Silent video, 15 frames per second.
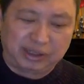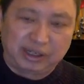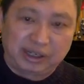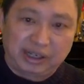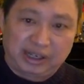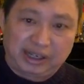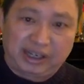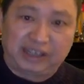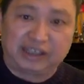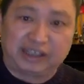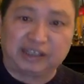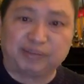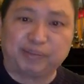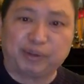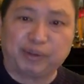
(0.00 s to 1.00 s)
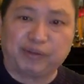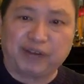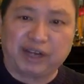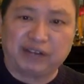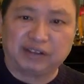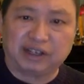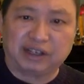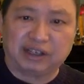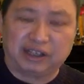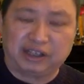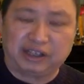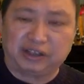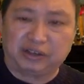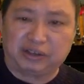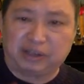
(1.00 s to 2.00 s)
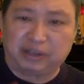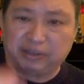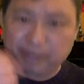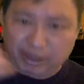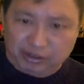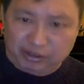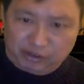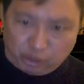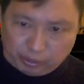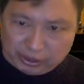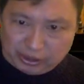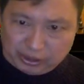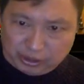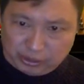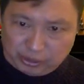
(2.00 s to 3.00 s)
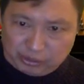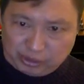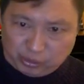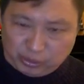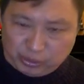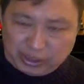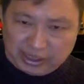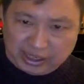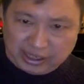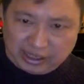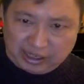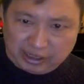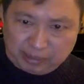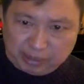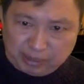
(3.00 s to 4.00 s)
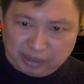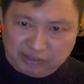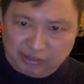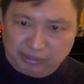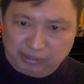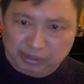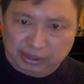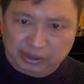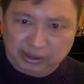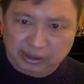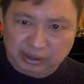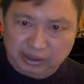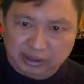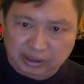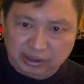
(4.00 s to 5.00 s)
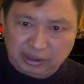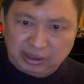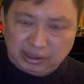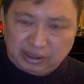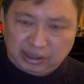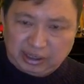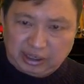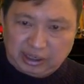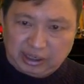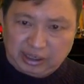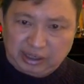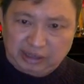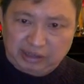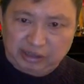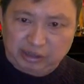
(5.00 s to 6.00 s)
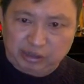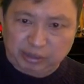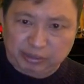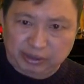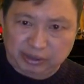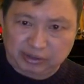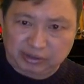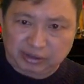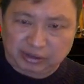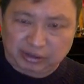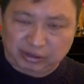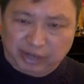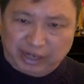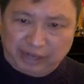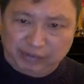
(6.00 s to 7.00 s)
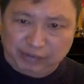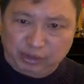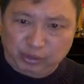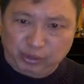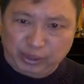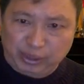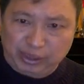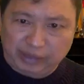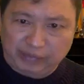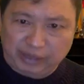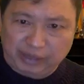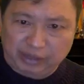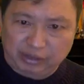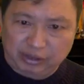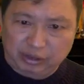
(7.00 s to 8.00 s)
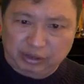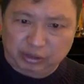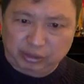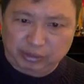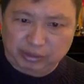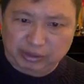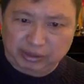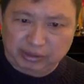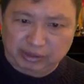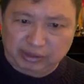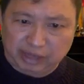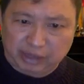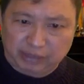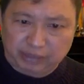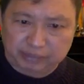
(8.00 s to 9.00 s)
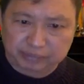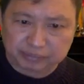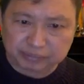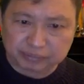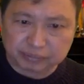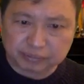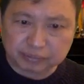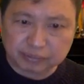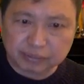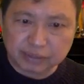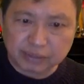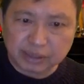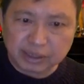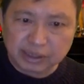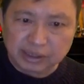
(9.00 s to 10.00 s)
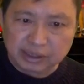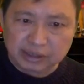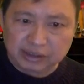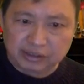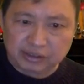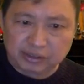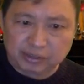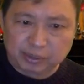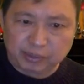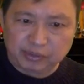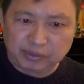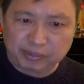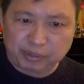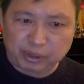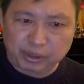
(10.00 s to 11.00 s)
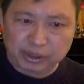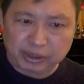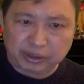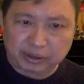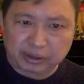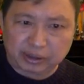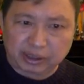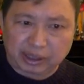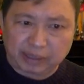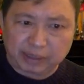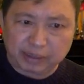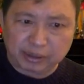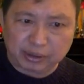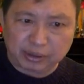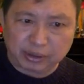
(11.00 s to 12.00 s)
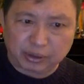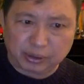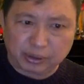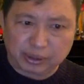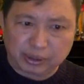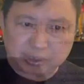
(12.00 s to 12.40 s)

And it provides a layer that, because nobody knows it, we cannot possibly decrypt it. So I have no way of actually decrypting this. Now, just to prove the point here, I'm going to go and